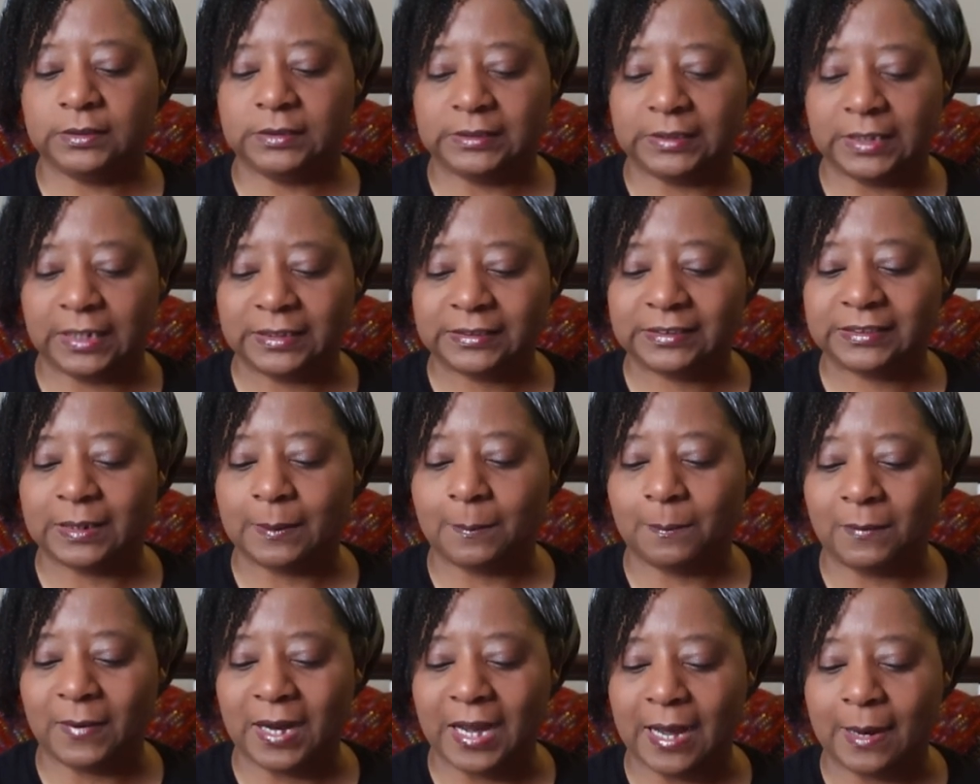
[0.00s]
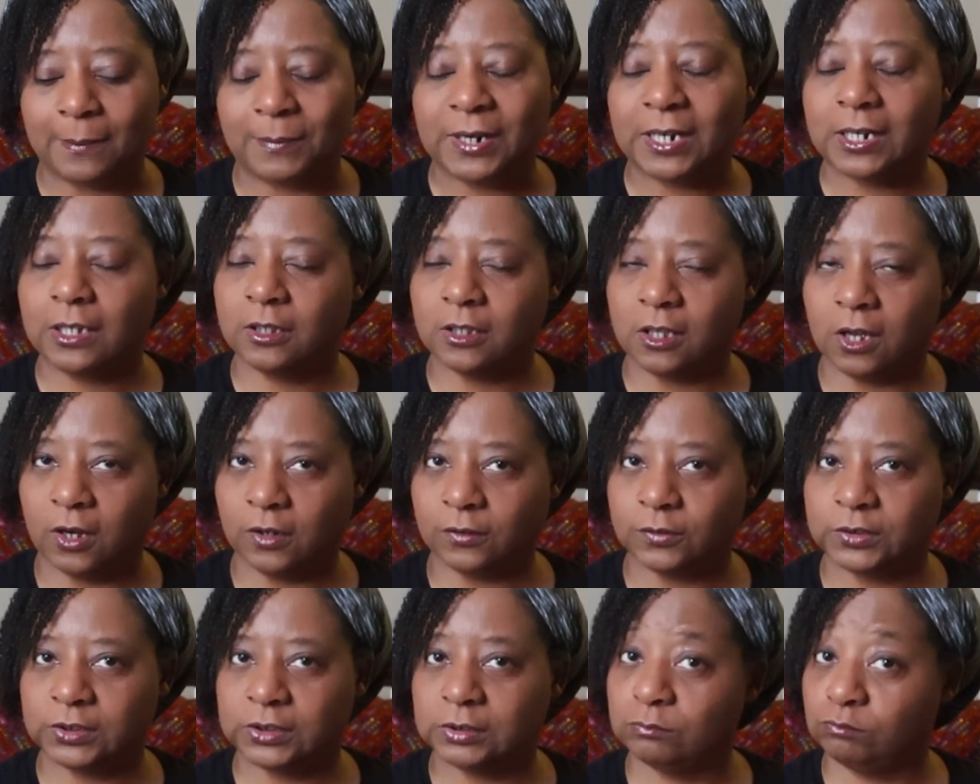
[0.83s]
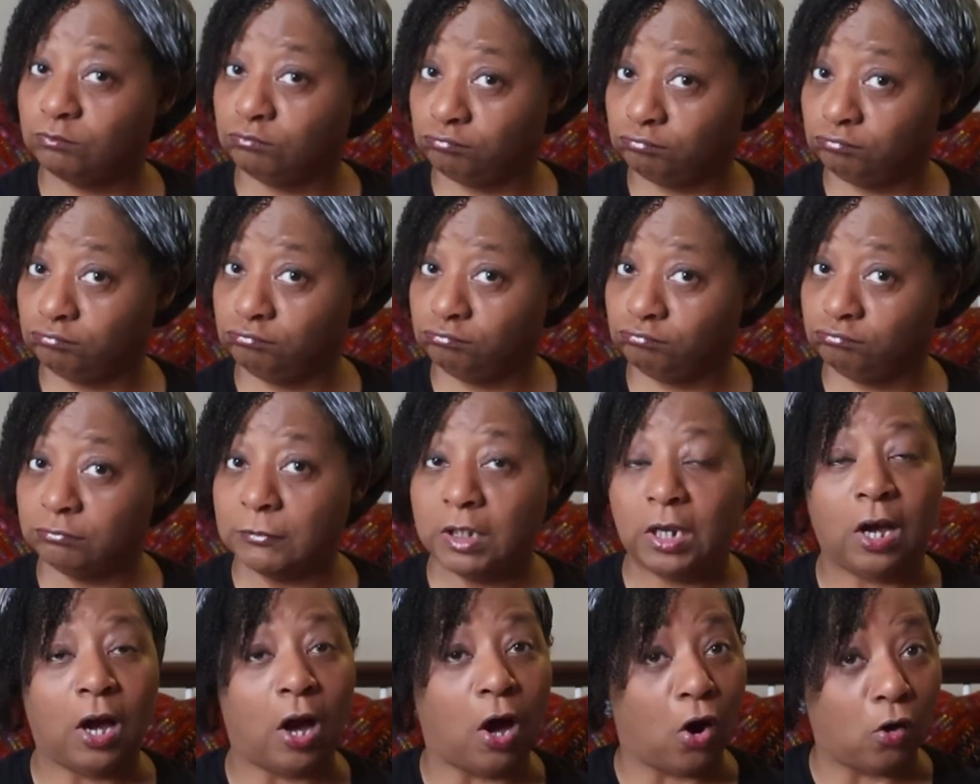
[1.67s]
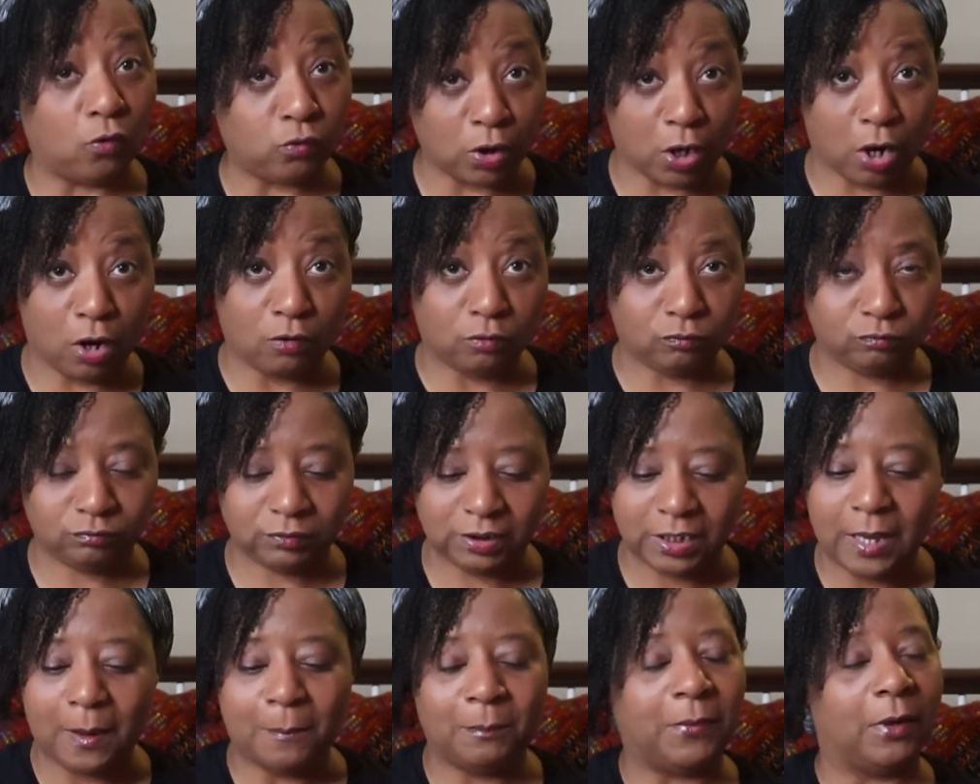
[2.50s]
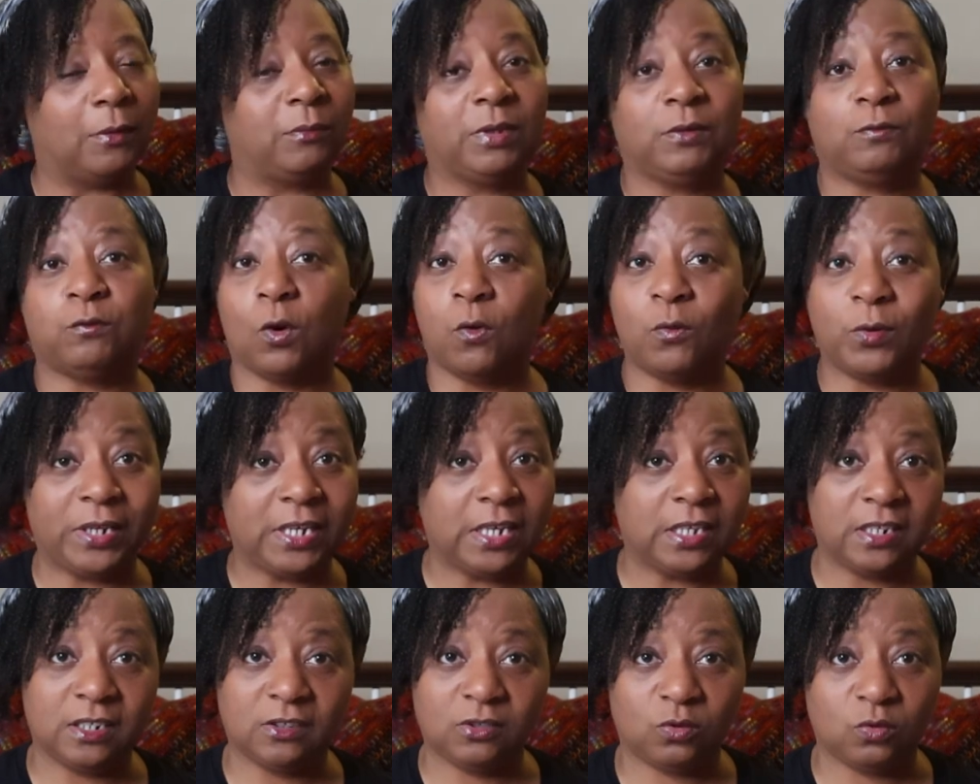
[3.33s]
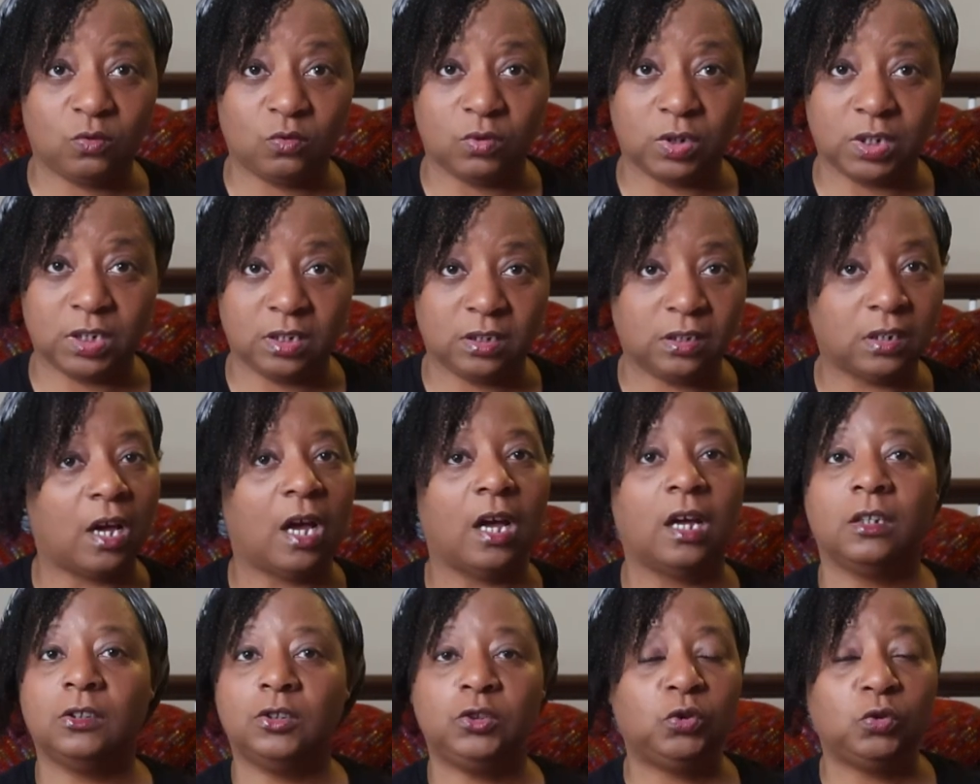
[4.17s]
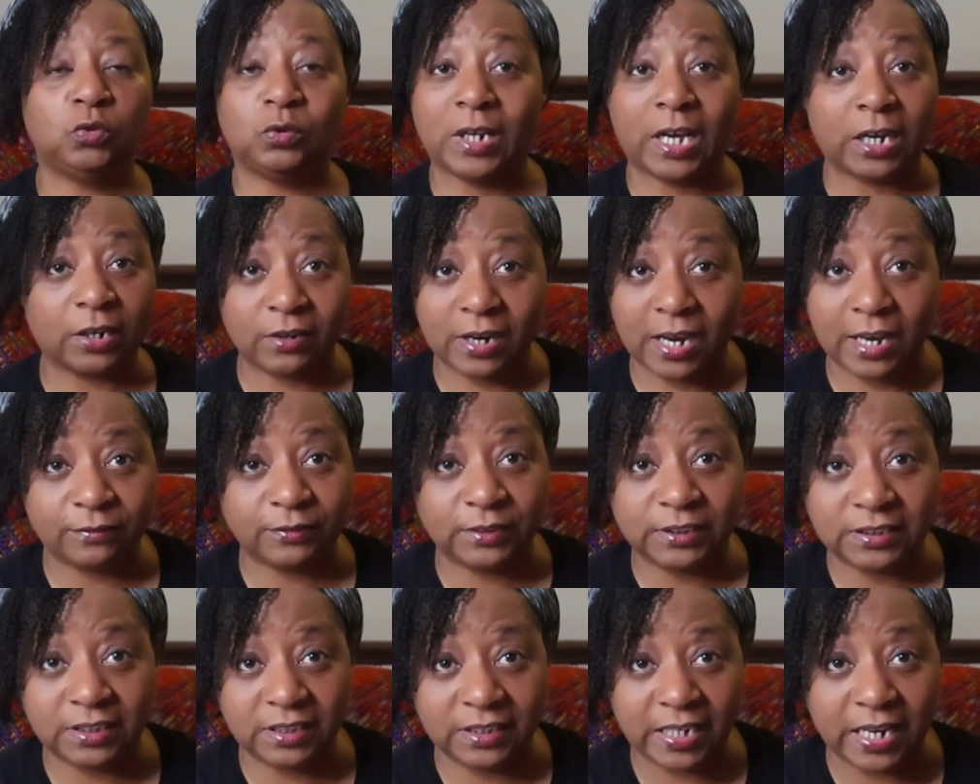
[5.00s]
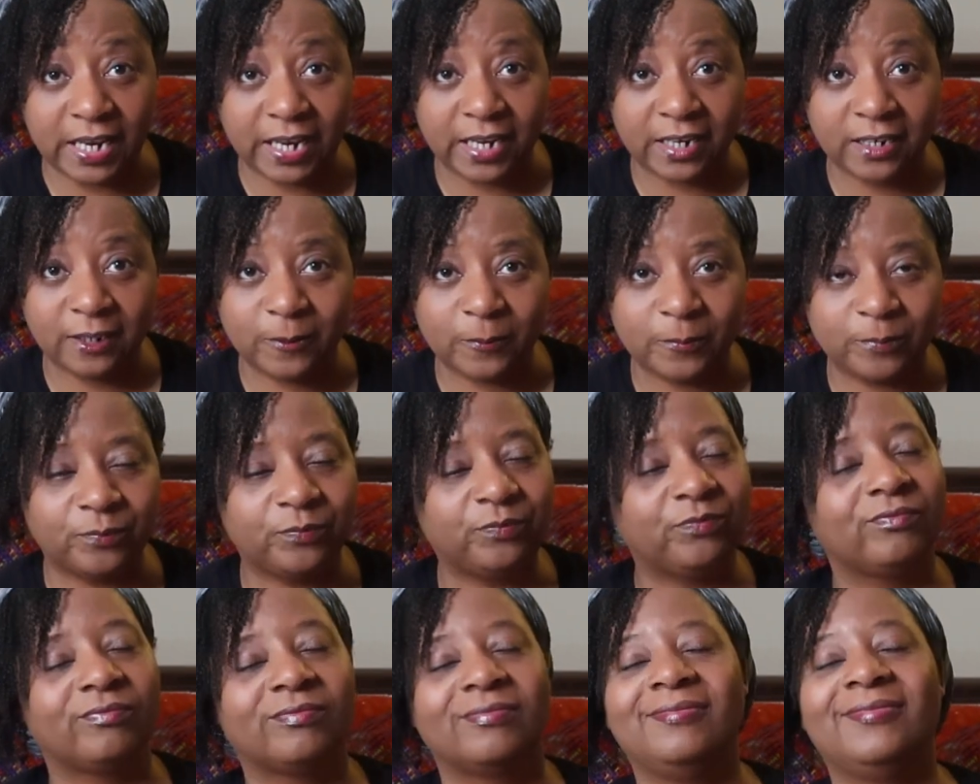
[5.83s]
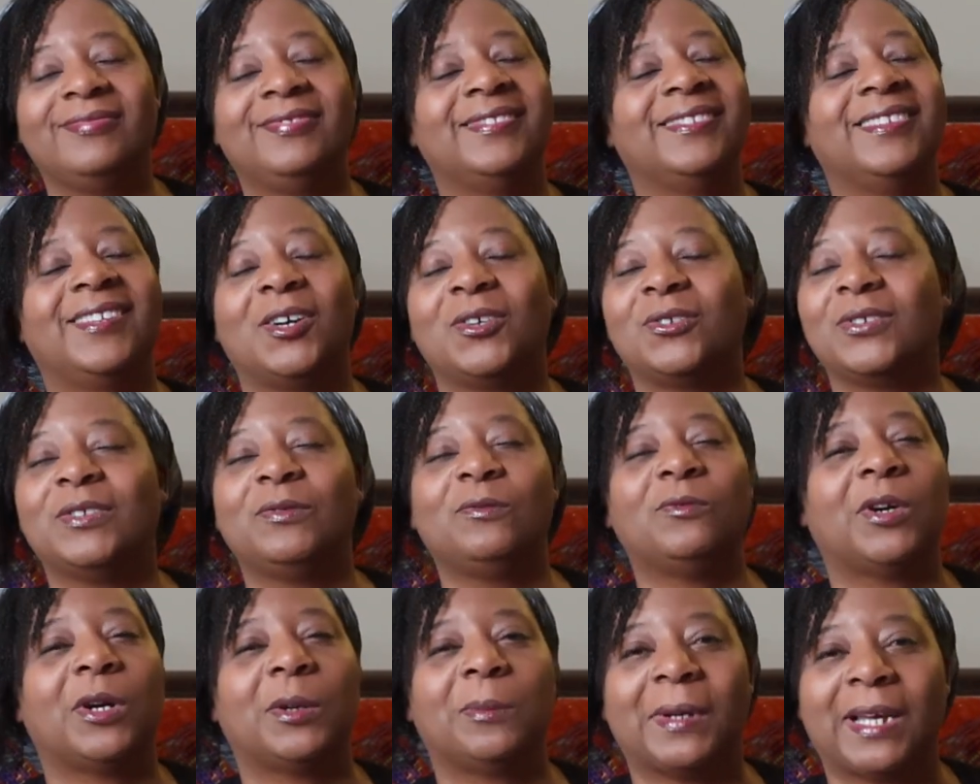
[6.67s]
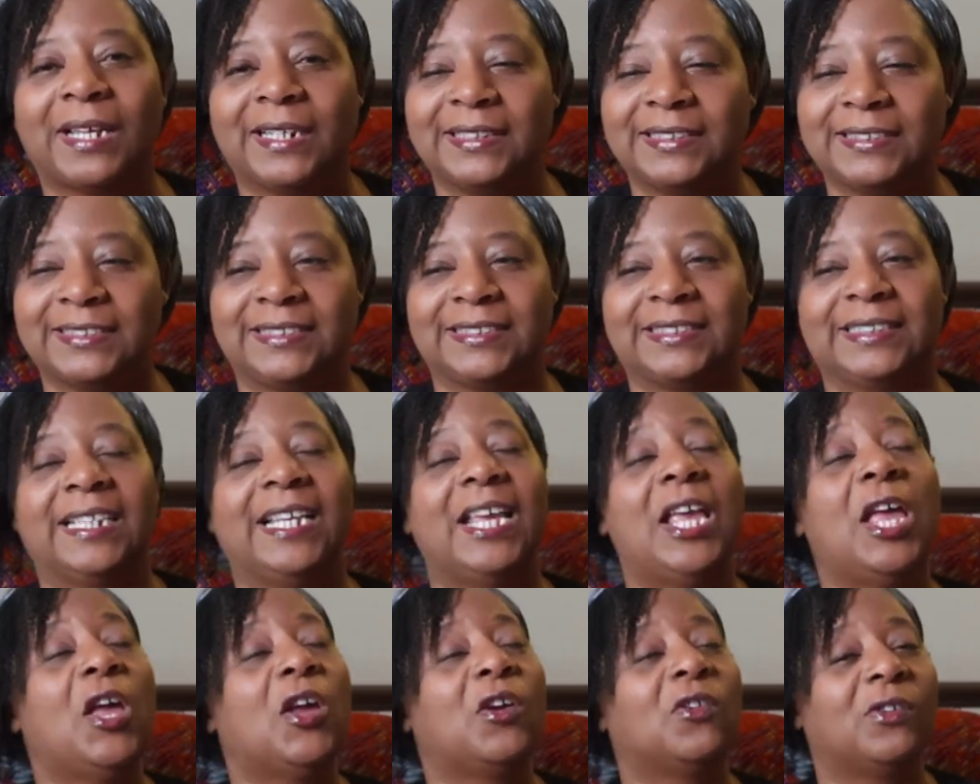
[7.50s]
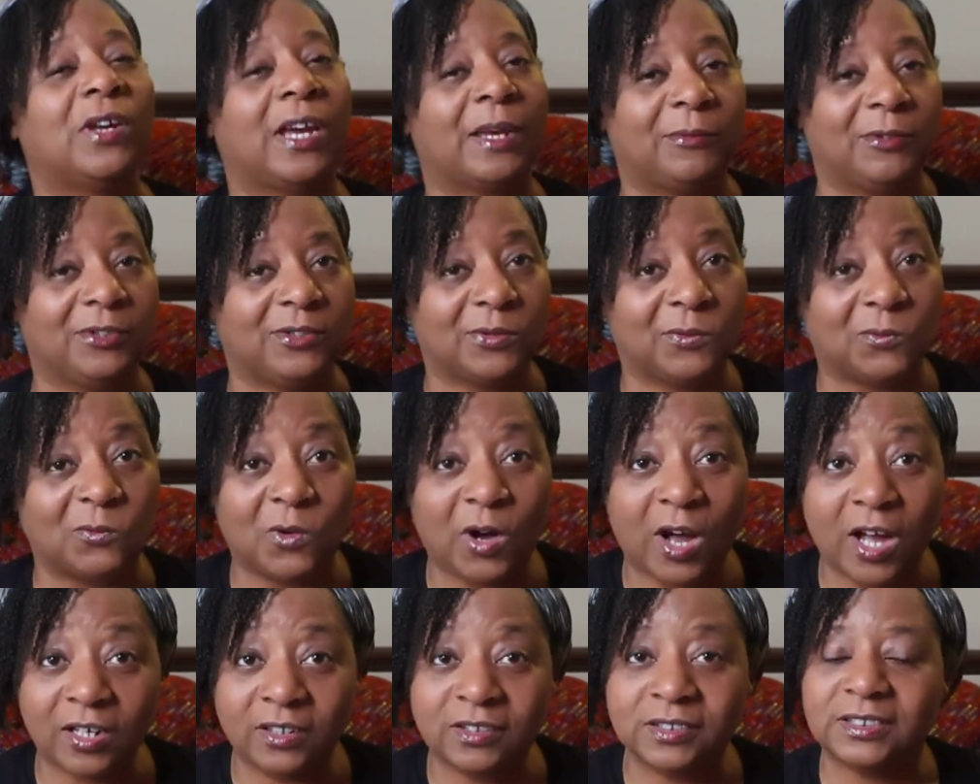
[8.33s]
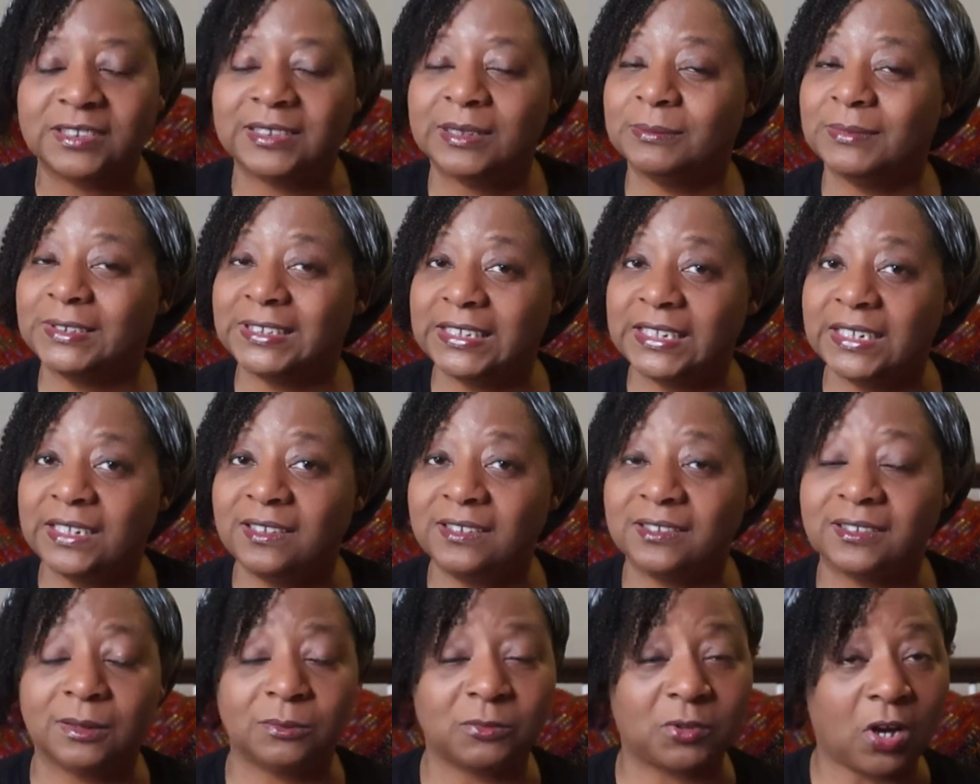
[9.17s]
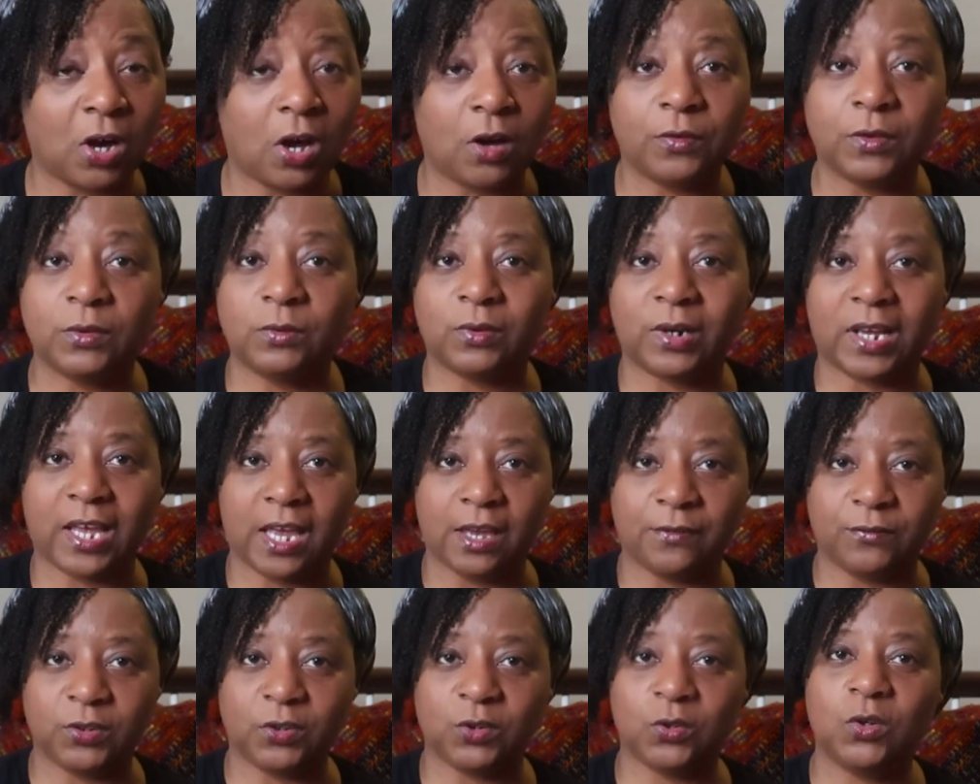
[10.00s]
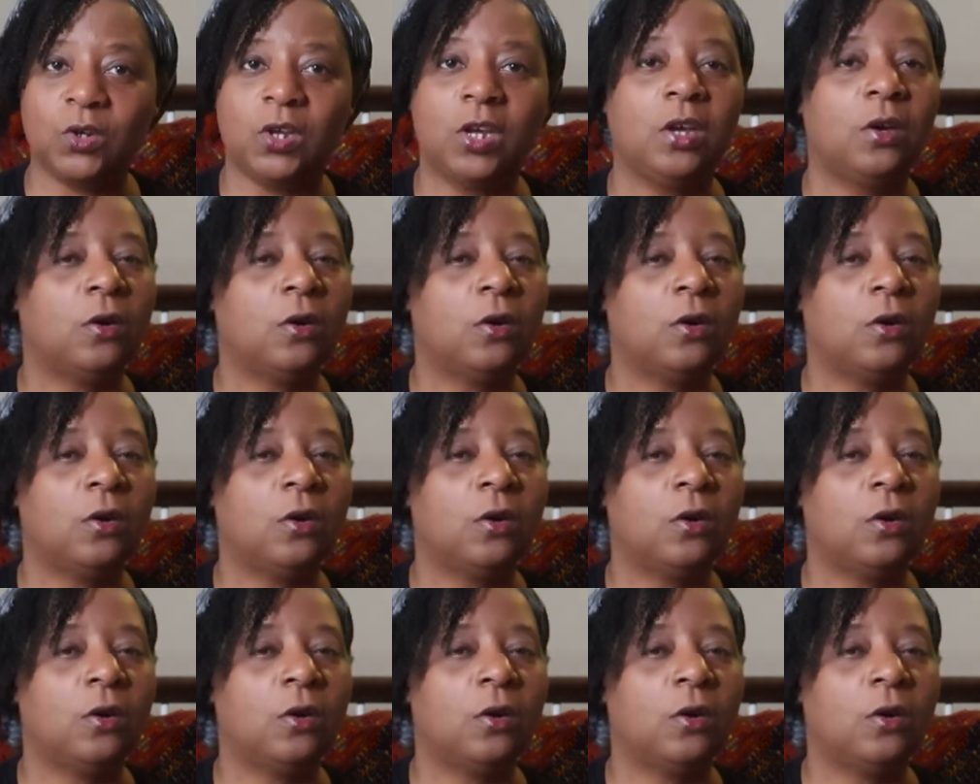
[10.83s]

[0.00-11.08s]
Dust Mop Cloths. Hold on, but before we get into it, you not crafting today. Don't even worry about it. Listen, grab you some water, some tea, some coffee, what have you.